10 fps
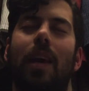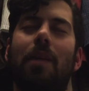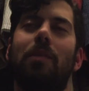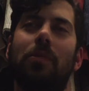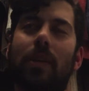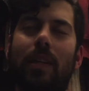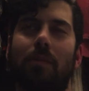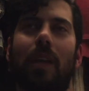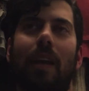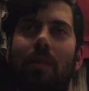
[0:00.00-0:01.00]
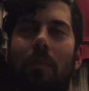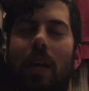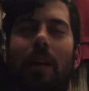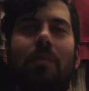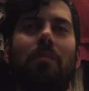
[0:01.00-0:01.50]
imagery, that's what I have in my
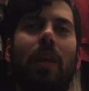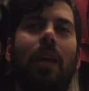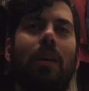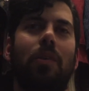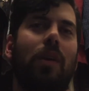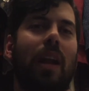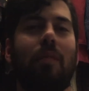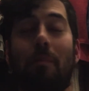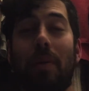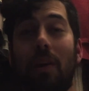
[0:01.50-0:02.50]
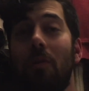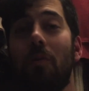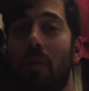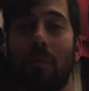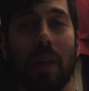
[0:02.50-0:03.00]
head. You could have a
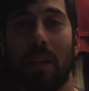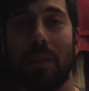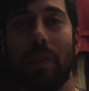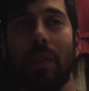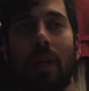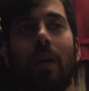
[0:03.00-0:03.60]
pilgrimage